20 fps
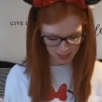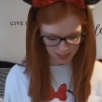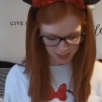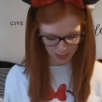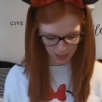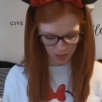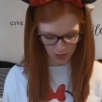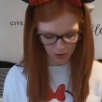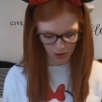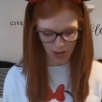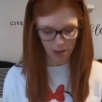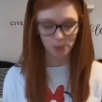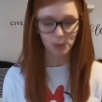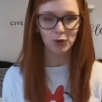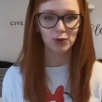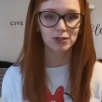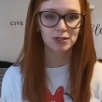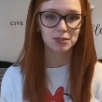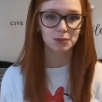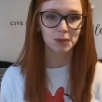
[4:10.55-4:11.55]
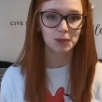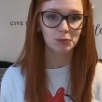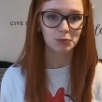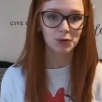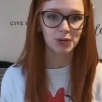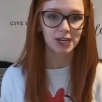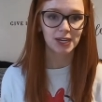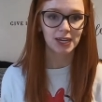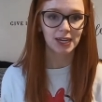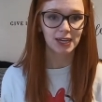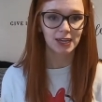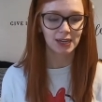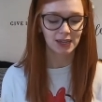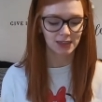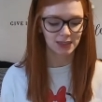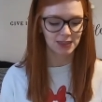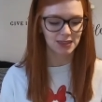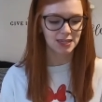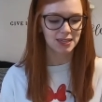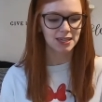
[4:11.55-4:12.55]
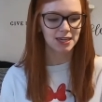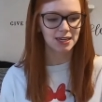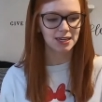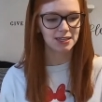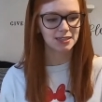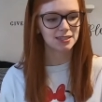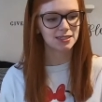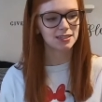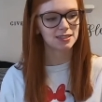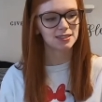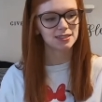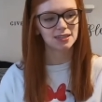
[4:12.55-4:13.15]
So I'm going to be bringing the kids